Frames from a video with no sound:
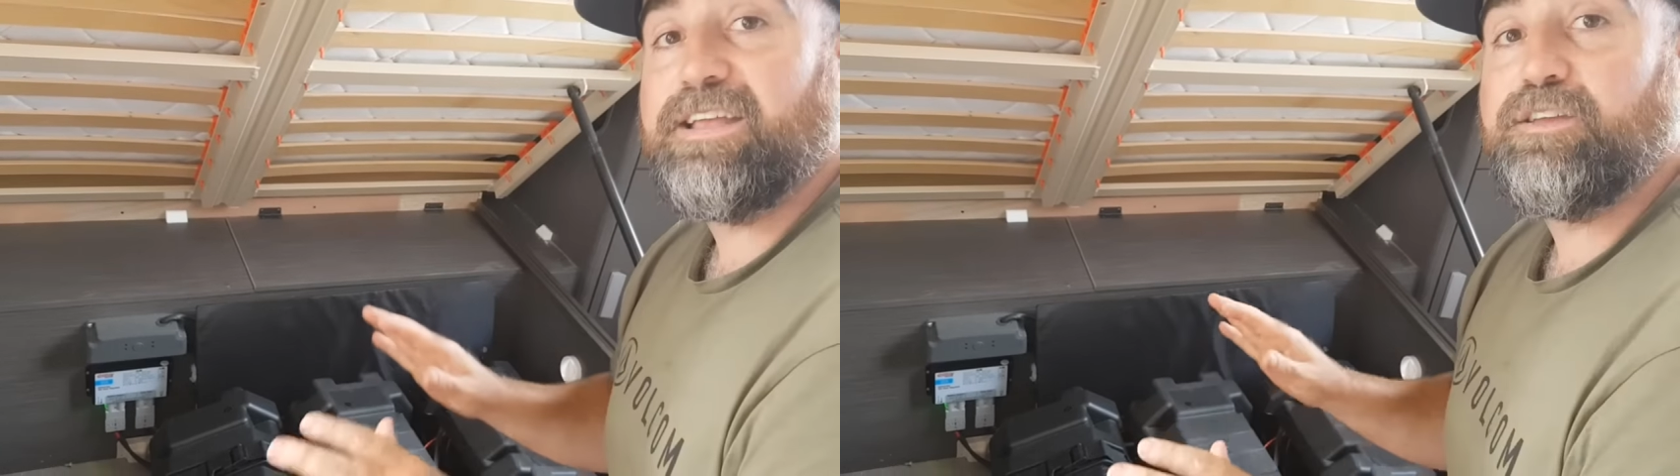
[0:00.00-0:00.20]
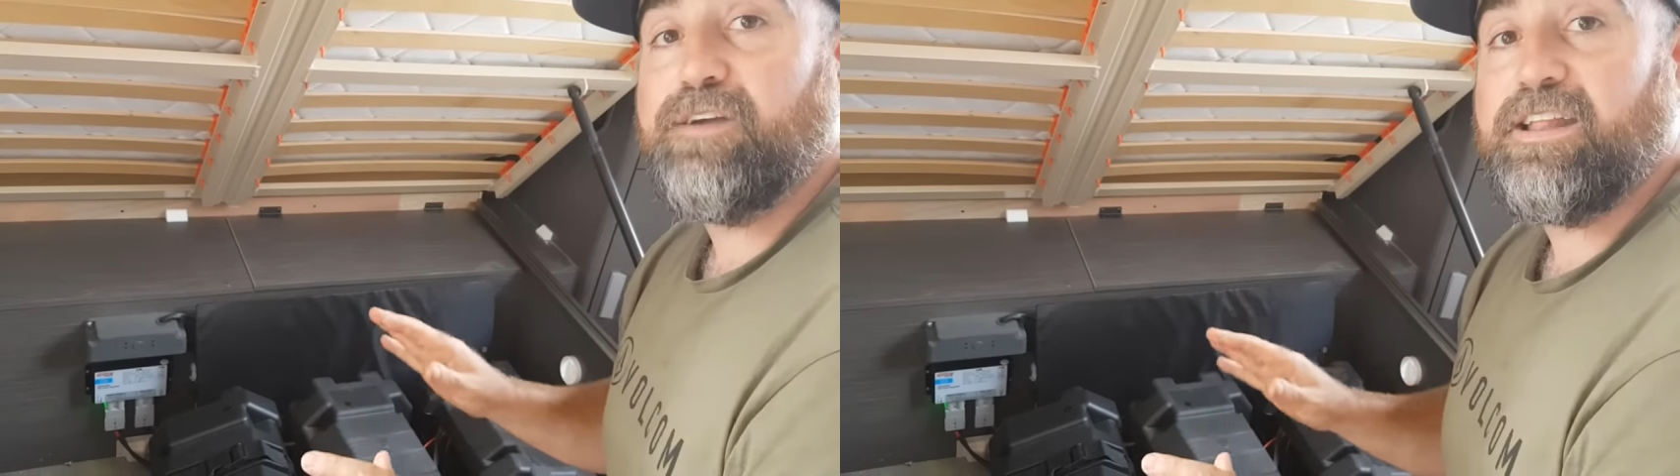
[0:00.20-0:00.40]

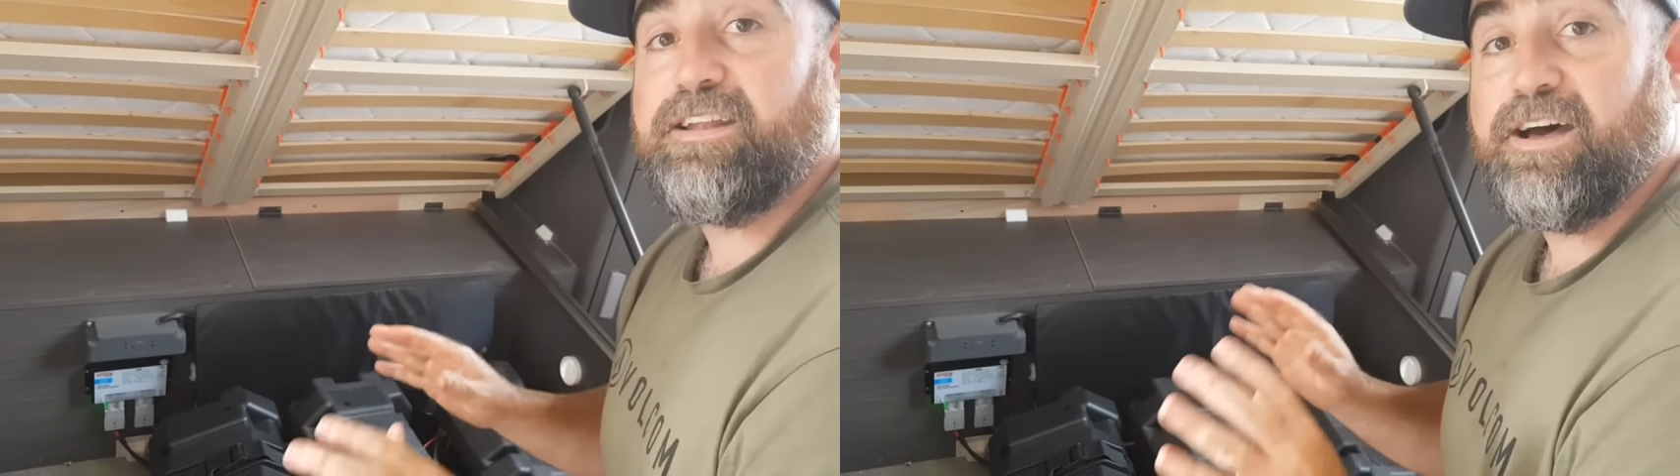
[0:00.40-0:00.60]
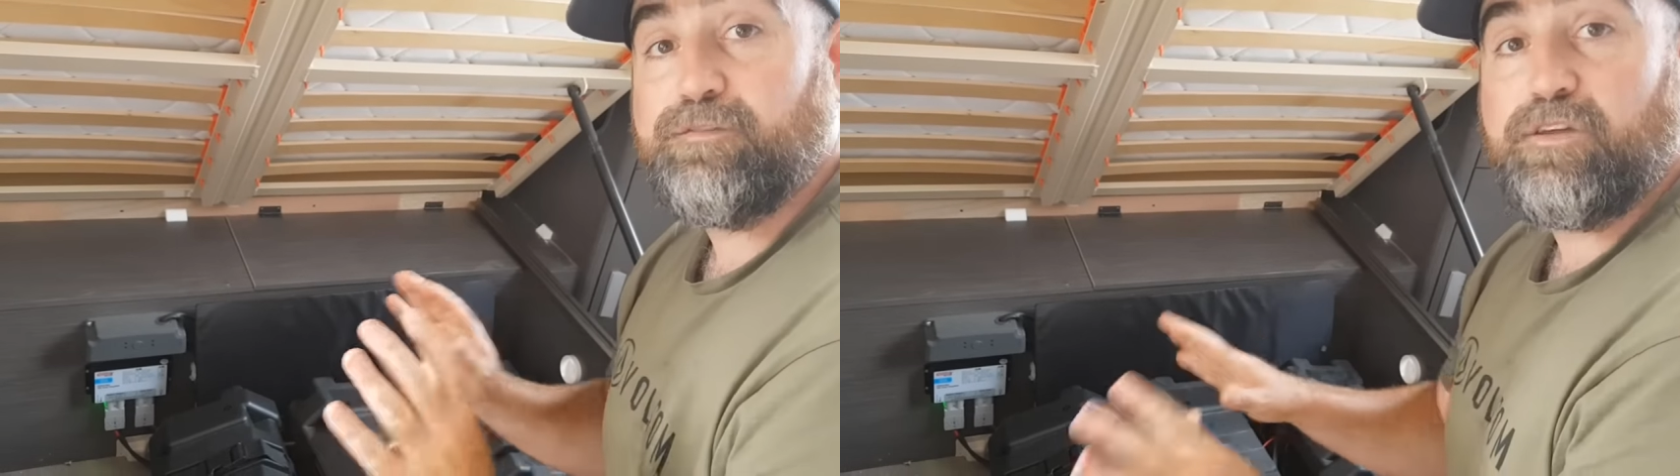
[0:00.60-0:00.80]
you've had
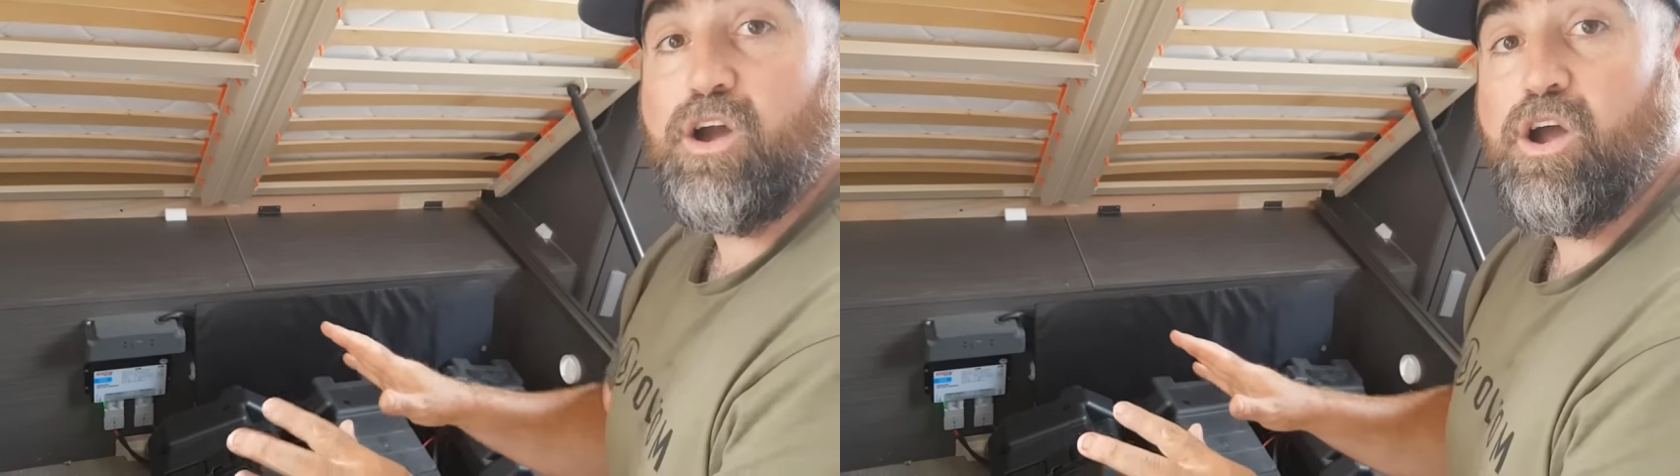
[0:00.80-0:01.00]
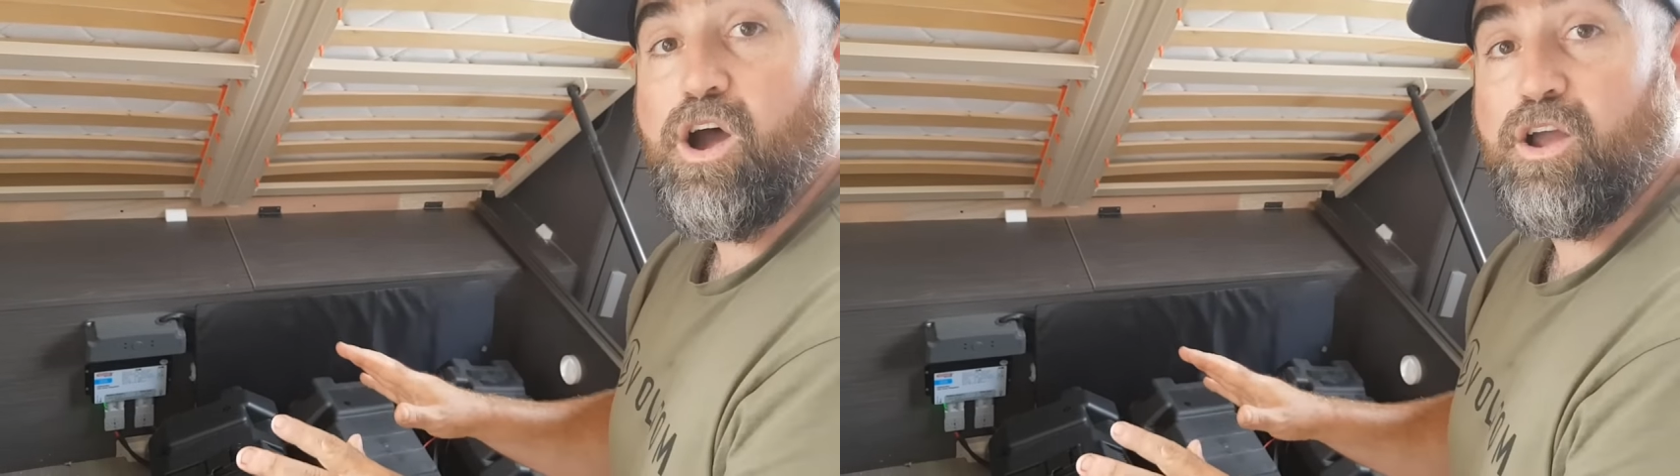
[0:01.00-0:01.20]
enough,
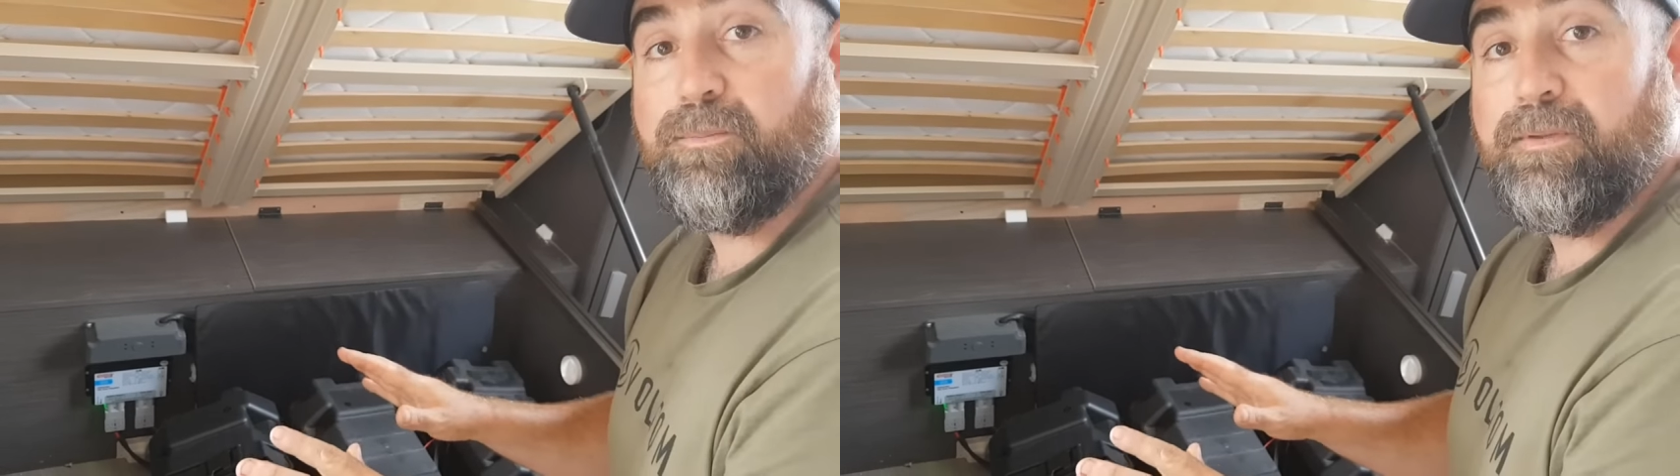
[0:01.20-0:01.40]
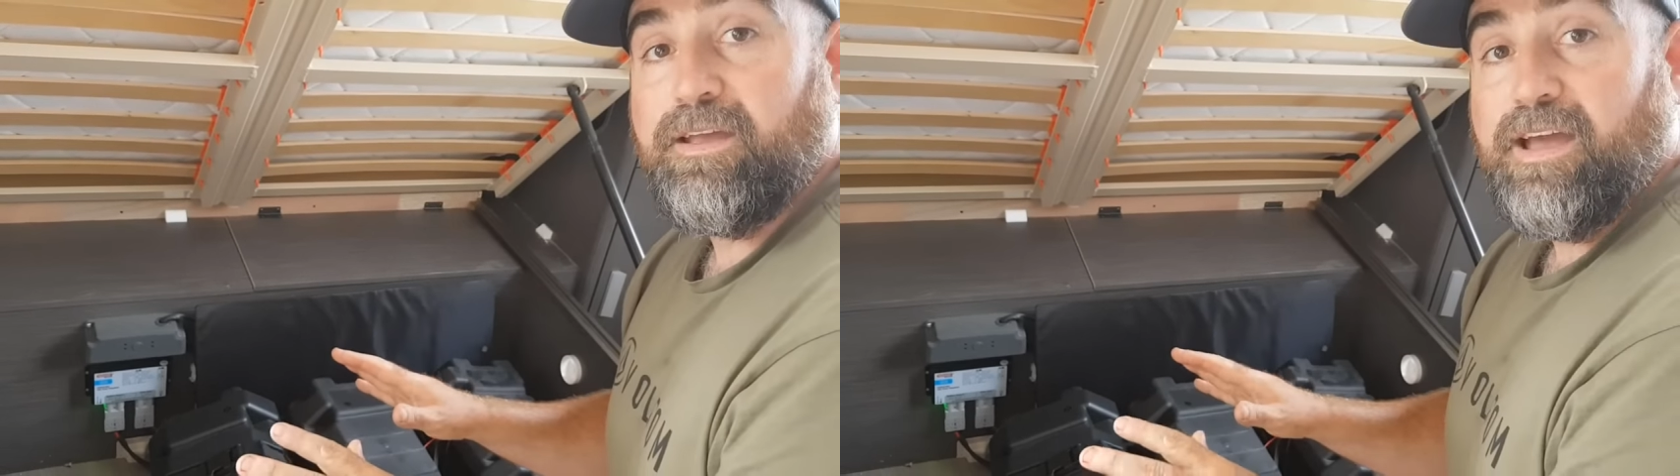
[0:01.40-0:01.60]
go home,